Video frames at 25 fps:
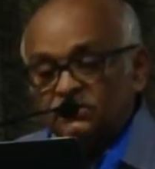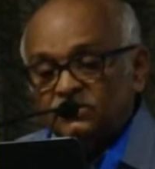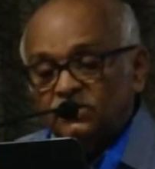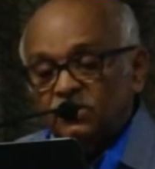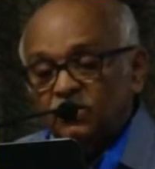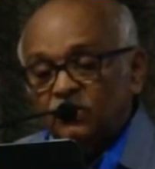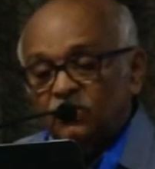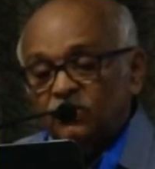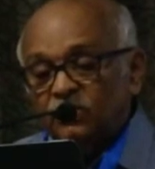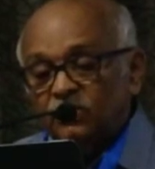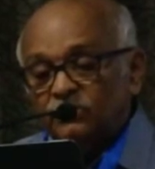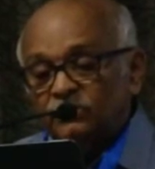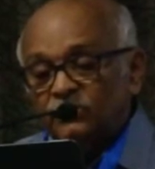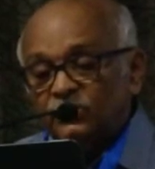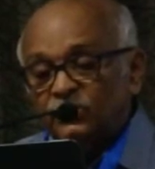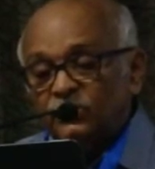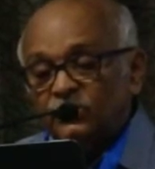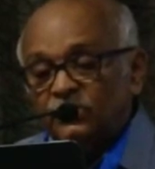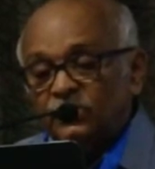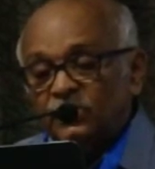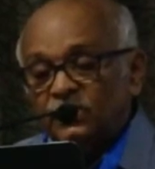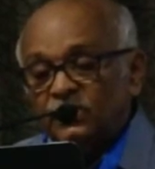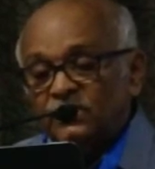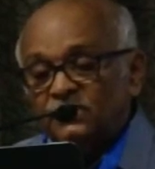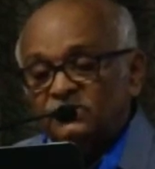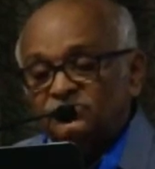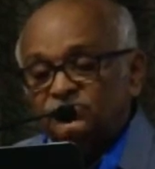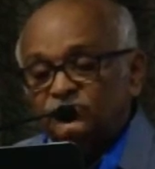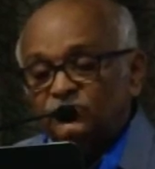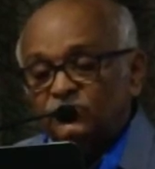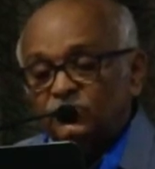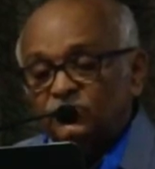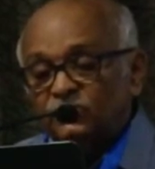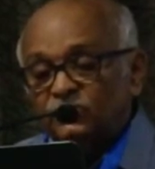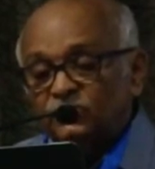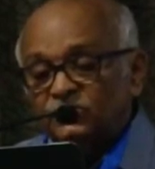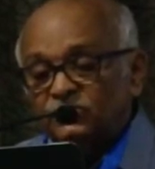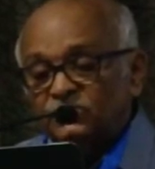The hormone release,
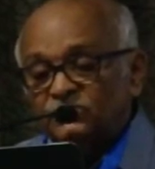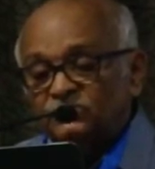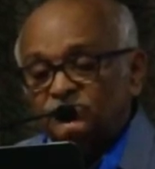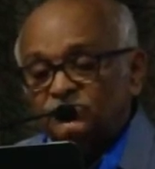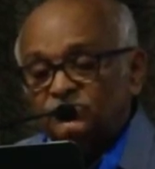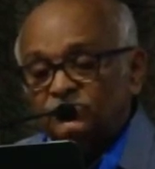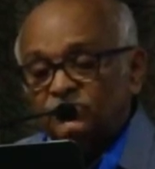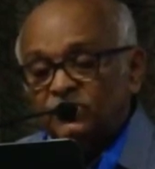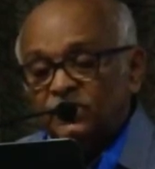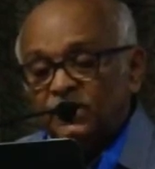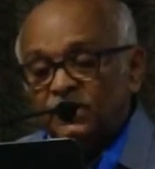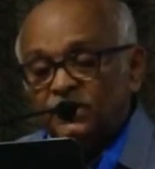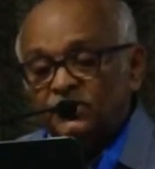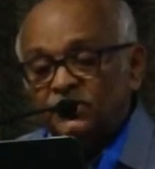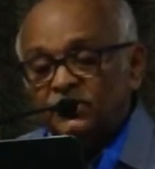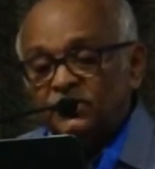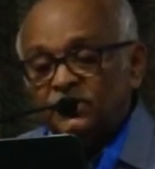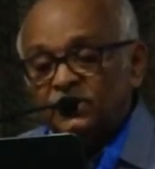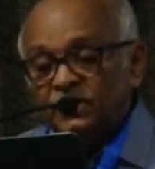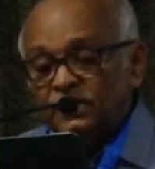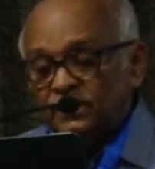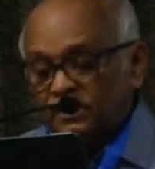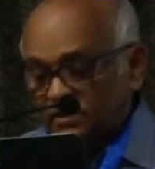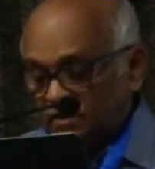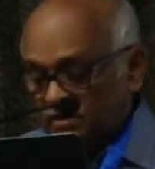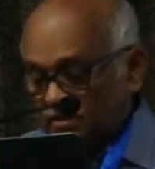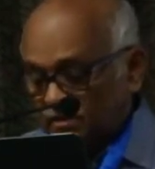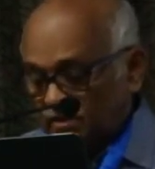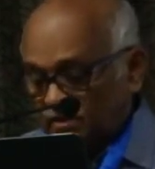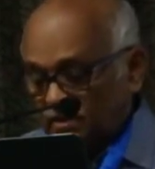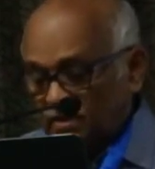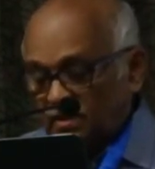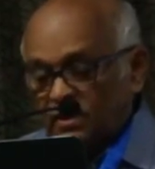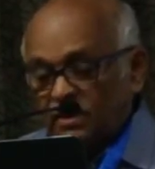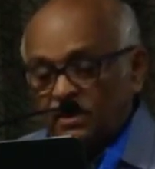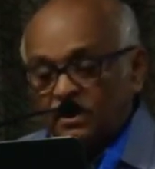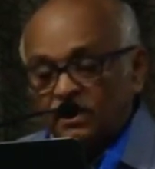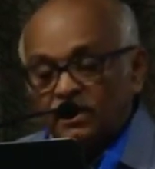your cortisol,
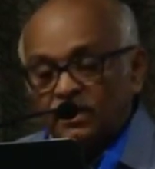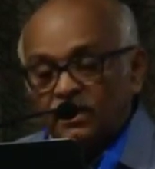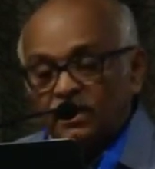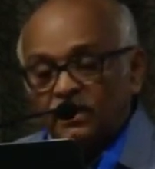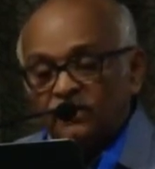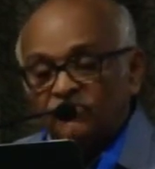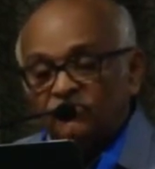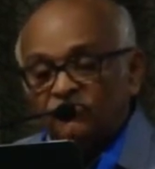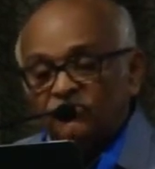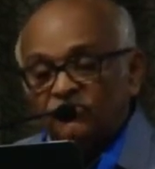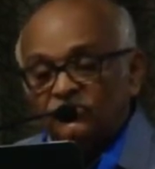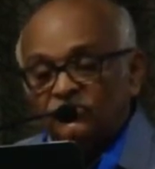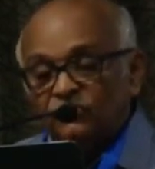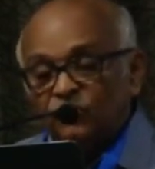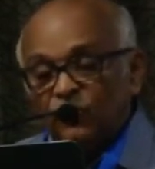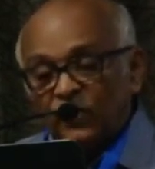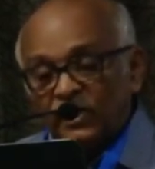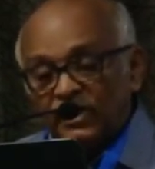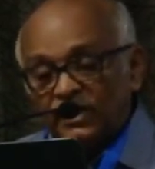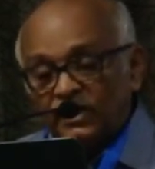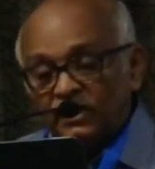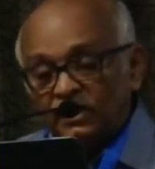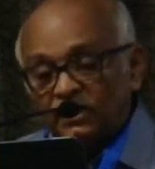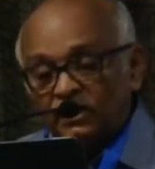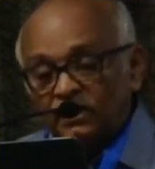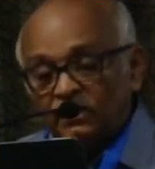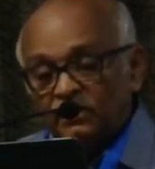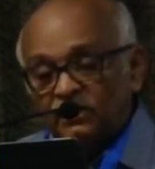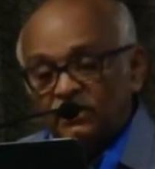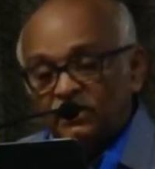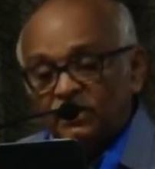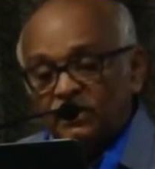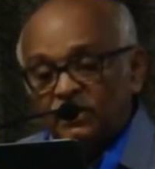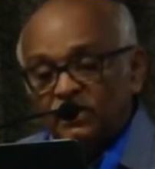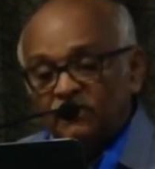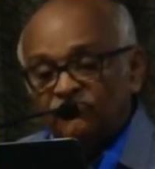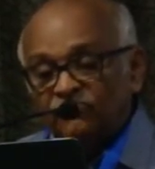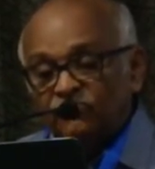adrenaline can vary
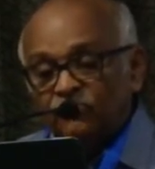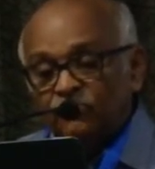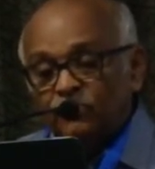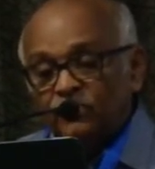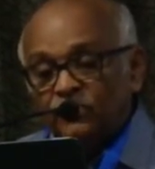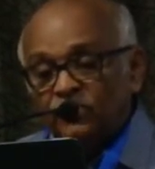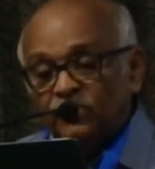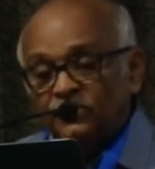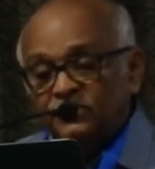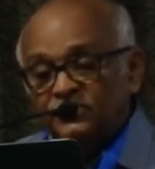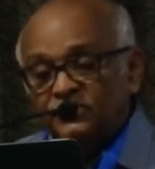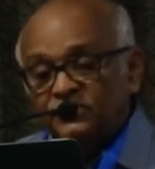if you